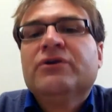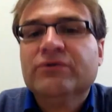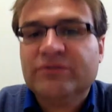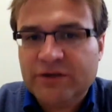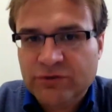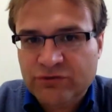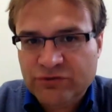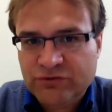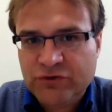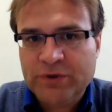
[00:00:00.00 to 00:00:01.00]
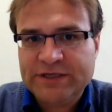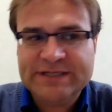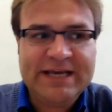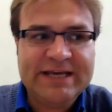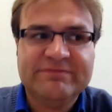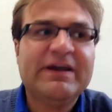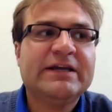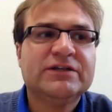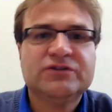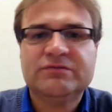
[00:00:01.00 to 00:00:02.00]
it appears that you're just going to take
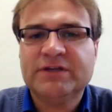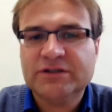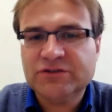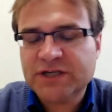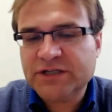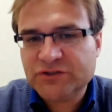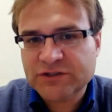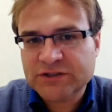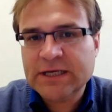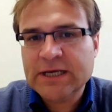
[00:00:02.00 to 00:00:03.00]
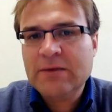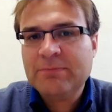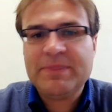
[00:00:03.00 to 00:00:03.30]
advantage of the education,